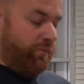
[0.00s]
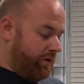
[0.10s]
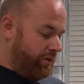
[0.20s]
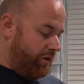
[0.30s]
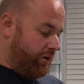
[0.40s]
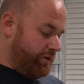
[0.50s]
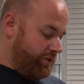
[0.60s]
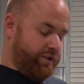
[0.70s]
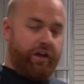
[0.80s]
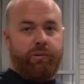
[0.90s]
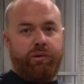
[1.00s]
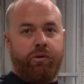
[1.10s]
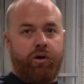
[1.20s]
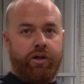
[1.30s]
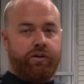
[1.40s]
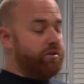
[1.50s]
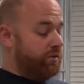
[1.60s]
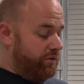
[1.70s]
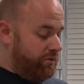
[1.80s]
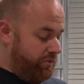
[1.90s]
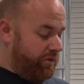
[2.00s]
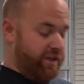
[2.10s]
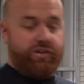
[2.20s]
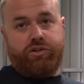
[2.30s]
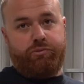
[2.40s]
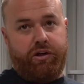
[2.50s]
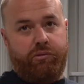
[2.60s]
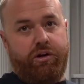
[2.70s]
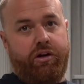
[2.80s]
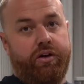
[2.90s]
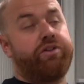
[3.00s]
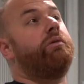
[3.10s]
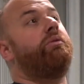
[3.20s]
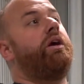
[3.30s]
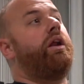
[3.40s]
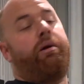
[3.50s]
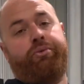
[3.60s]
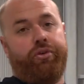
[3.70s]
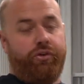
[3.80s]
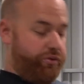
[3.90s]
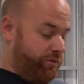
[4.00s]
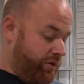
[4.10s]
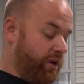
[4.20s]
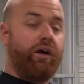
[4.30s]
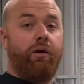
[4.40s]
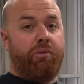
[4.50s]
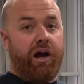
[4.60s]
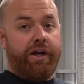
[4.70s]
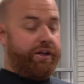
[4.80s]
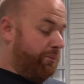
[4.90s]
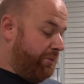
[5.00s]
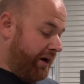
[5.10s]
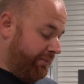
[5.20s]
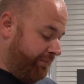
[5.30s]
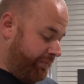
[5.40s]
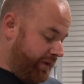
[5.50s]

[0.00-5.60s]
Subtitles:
Alright, just to keep in mind, these spigot bearings can be an absolute pain in the bum.